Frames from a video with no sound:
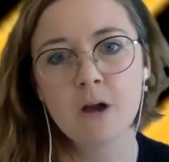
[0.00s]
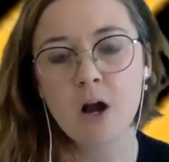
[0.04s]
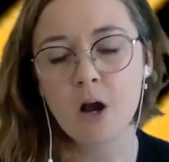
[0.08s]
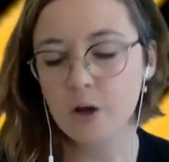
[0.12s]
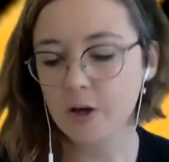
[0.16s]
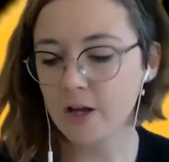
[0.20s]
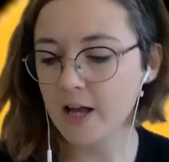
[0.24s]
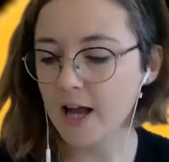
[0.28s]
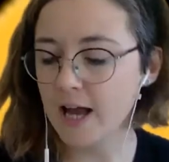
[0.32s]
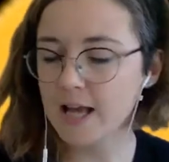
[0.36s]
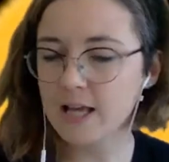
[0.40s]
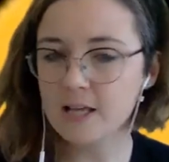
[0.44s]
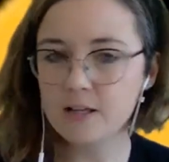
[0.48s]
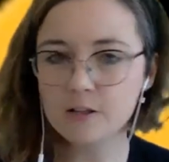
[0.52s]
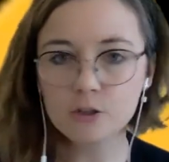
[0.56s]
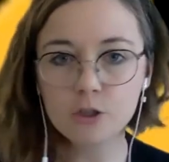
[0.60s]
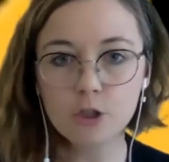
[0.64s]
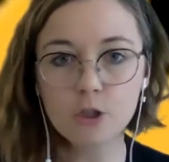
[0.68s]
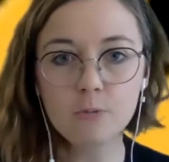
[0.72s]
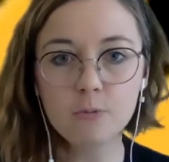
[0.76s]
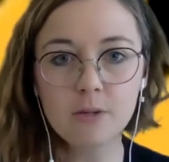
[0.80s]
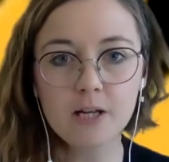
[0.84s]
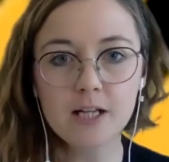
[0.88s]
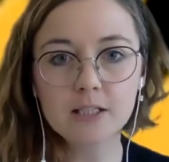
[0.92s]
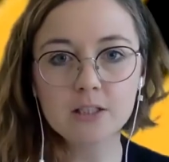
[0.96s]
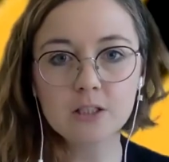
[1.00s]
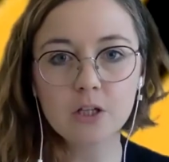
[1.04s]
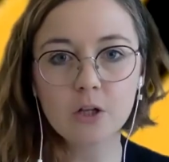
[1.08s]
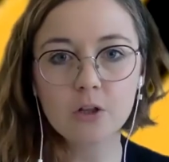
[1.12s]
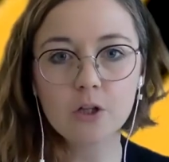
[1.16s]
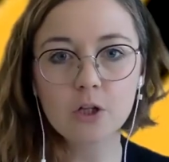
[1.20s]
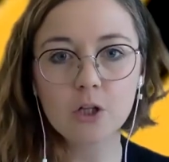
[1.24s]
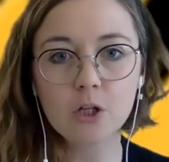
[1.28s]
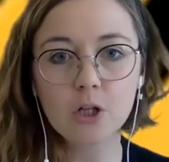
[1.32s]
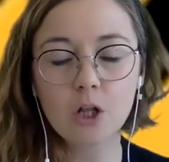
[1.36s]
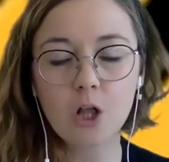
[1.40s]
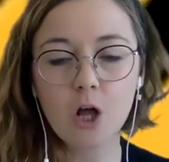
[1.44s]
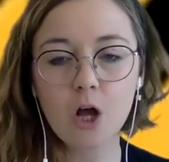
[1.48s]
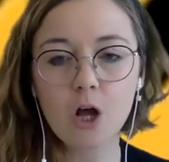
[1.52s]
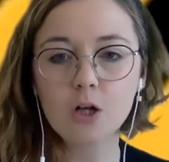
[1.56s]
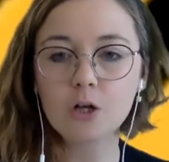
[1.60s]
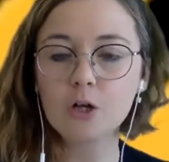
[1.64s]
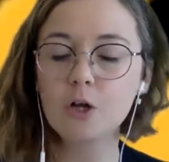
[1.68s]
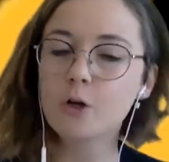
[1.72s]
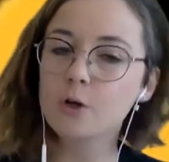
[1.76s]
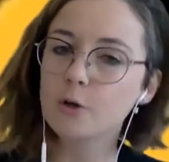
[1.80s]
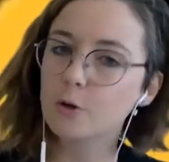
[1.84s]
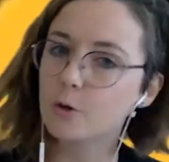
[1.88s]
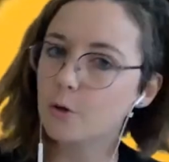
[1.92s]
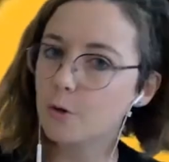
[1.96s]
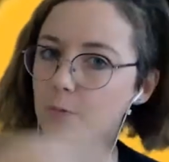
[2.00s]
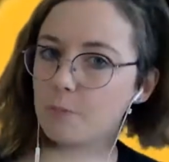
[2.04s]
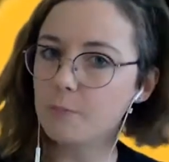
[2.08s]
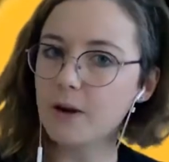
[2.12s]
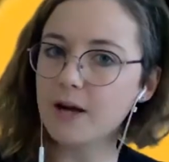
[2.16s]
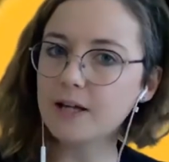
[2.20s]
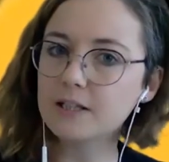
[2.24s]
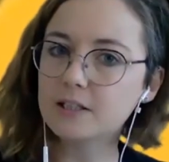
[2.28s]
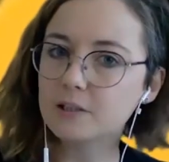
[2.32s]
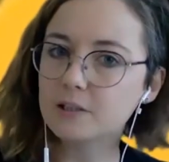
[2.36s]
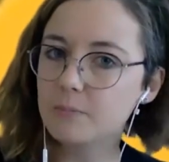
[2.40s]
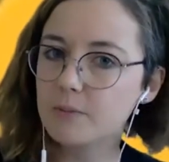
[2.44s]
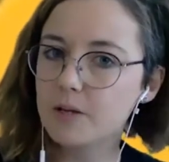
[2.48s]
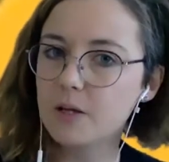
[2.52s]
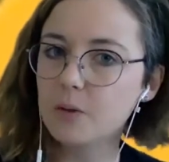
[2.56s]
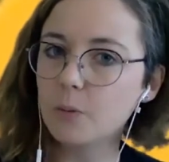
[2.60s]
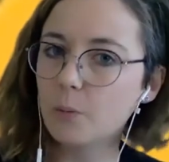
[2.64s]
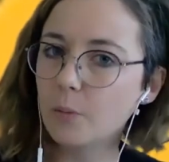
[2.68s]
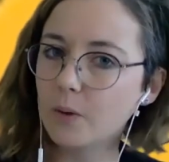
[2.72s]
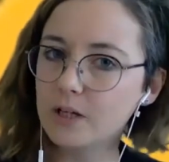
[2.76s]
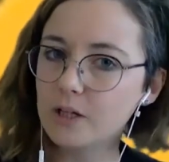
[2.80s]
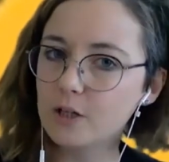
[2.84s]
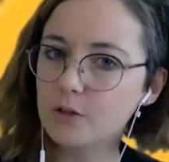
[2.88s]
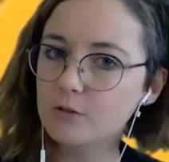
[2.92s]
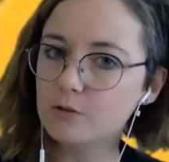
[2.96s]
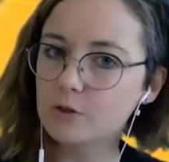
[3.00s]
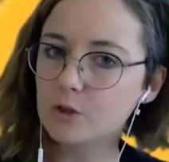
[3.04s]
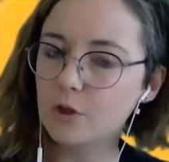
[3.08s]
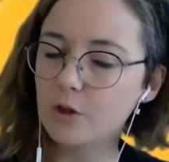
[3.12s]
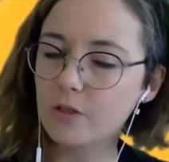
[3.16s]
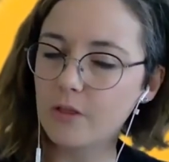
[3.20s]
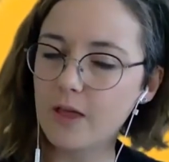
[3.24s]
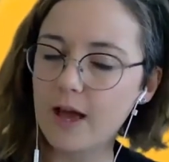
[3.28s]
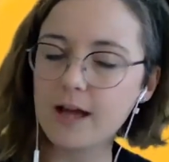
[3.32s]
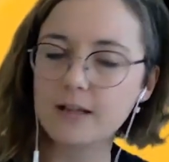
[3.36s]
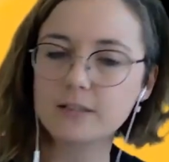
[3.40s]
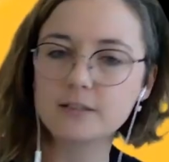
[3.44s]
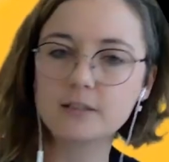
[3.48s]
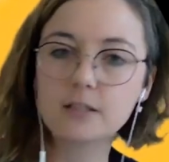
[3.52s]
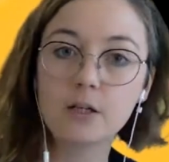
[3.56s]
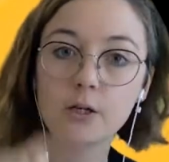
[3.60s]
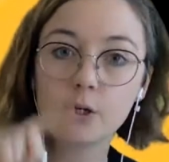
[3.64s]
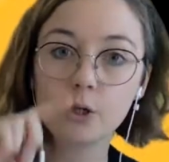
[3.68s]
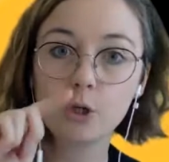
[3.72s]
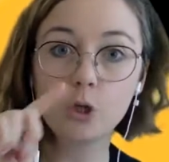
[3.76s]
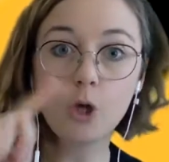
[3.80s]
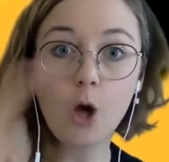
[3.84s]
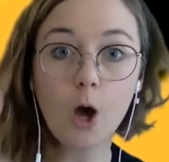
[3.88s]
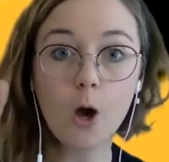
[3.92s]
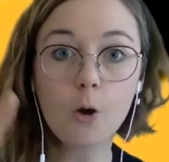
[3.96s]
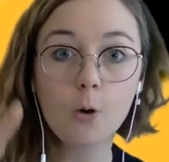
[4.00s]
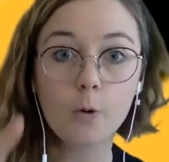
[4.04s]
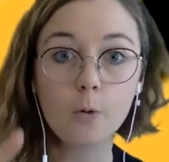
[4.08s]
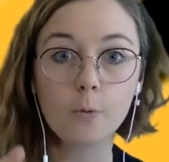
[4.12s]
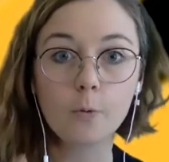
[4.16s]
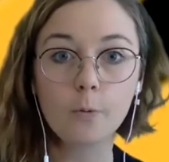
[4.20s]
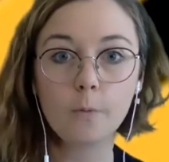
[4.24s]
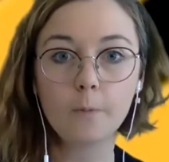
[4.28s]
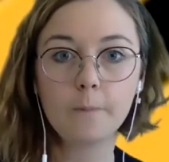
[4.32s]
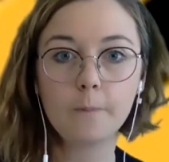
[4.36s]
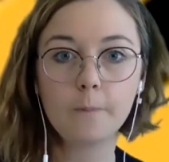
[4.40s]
Okay, 2 minutes on the clock. Come back to me when you've done that. Go.